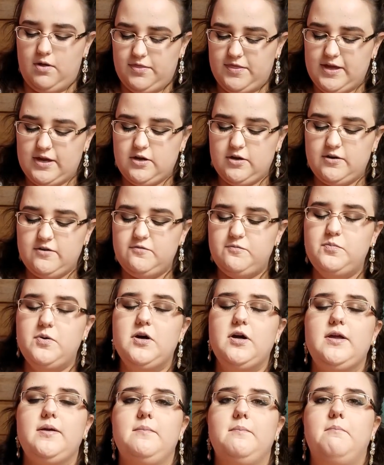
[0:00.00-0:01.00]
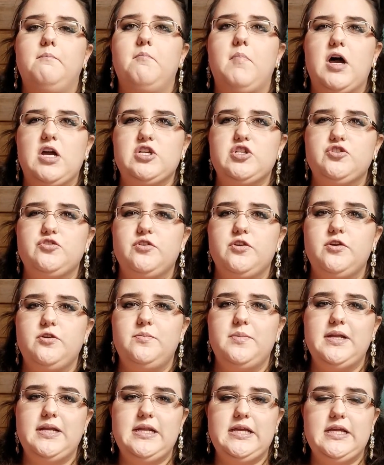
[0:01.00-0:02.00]
they could have put
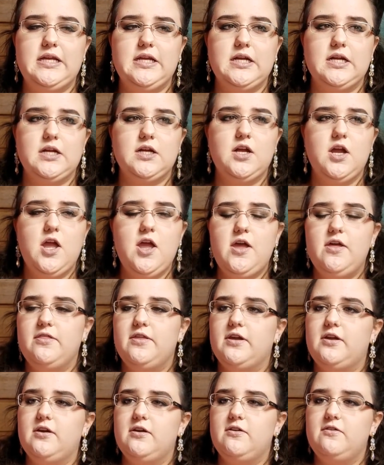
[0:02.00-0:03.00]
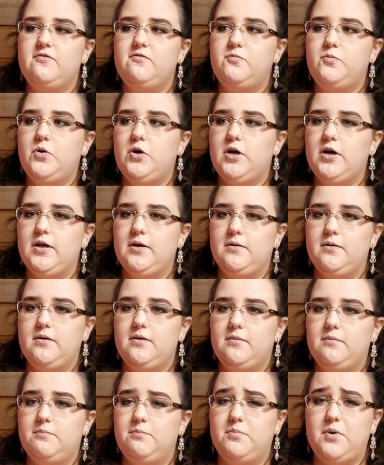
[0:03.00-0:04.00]
Mushroom in here. They could have put
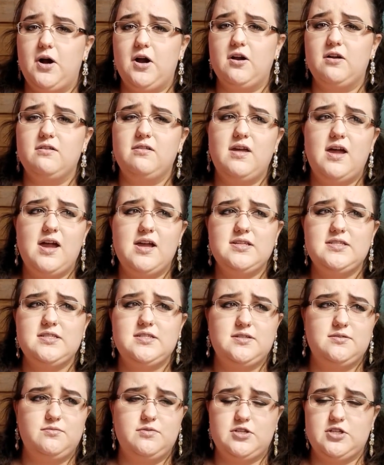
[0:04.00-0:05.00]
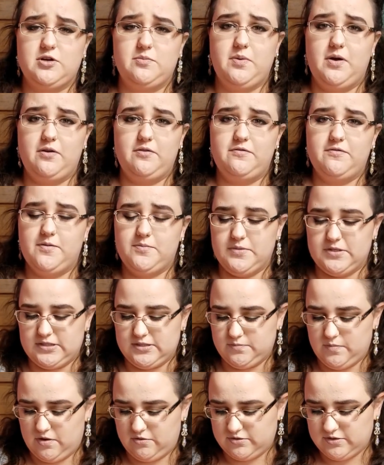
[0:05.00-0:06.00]
Barlust, which are both from the
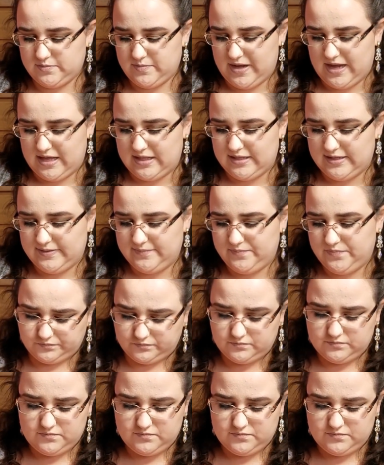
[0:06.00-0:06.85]
Smoked palette.